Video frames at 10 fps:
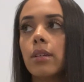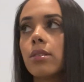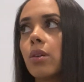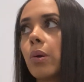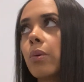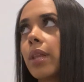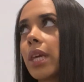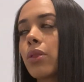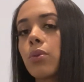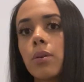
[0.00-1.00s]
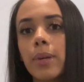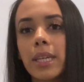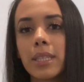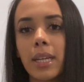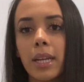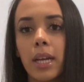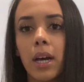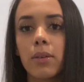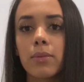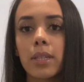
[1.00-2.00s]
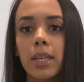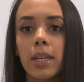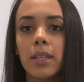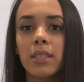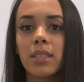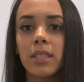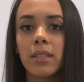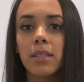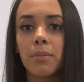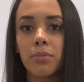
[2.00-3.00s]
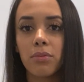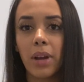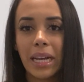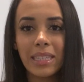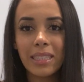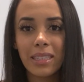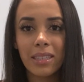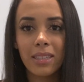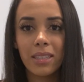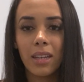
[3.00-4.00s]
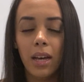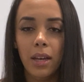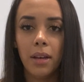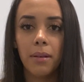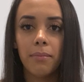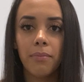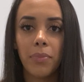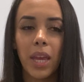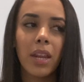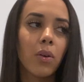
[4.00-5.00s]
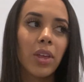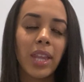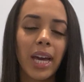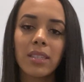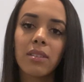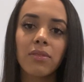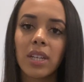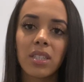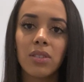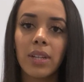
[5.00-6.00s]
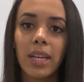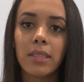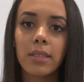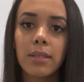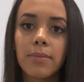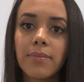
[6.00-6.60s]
So like 3 weeks in, I got really depressed. And it only lasted for like 2 days.